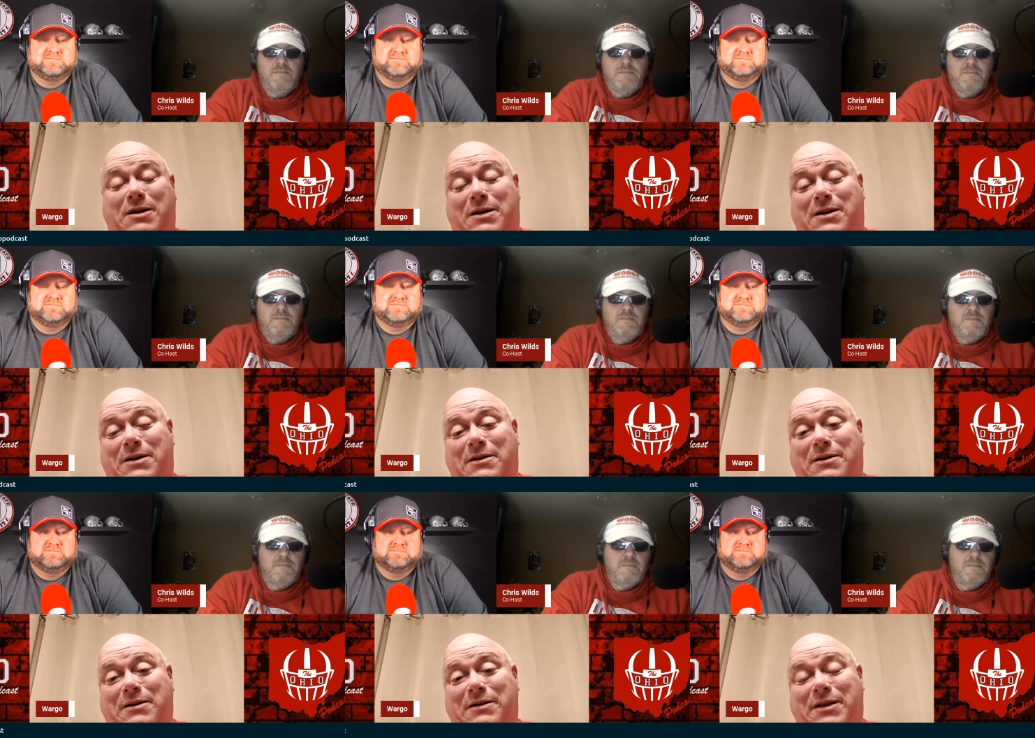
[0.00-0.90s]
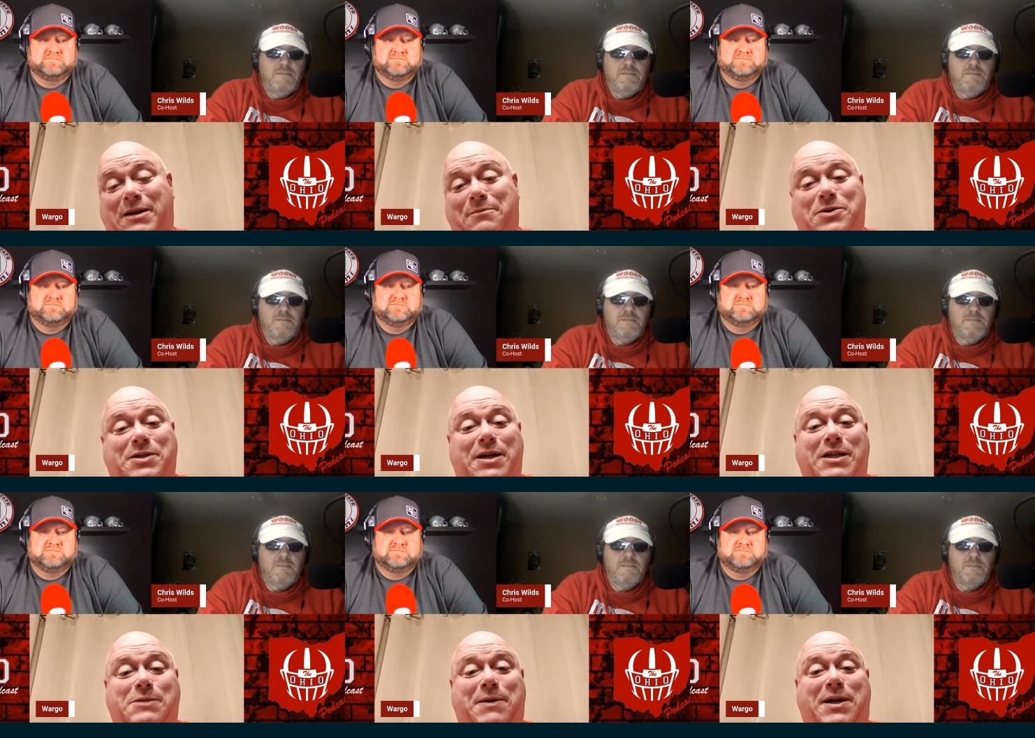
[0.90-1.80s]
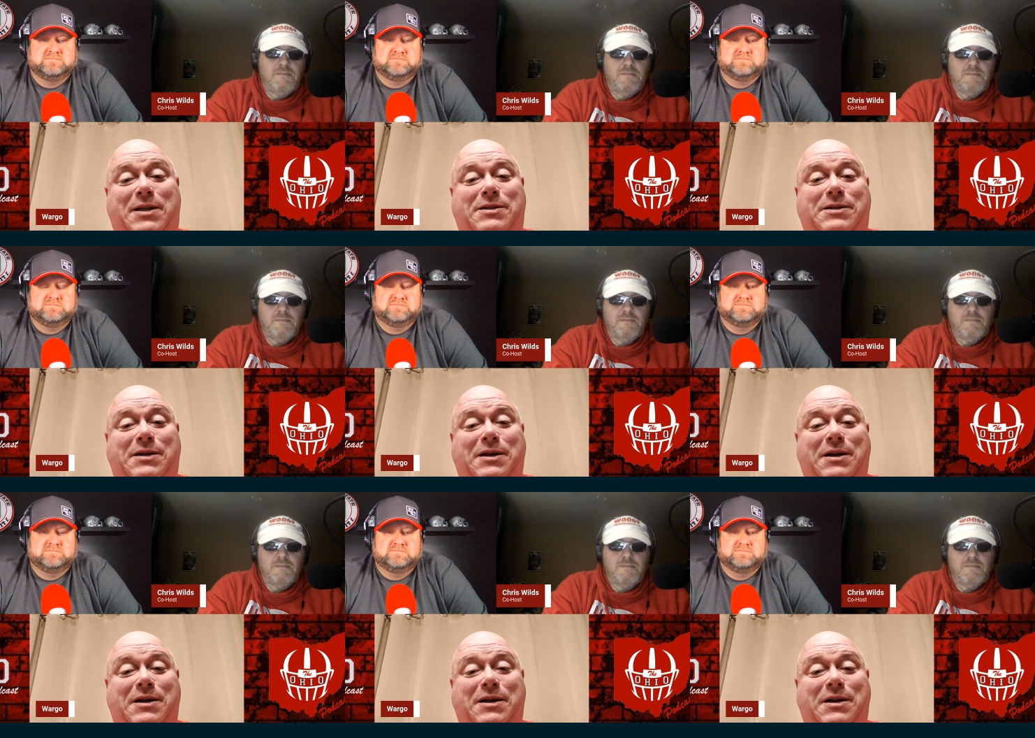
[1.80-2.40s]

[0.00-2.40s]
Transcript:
Speaker 1: the Mercedes-Benz.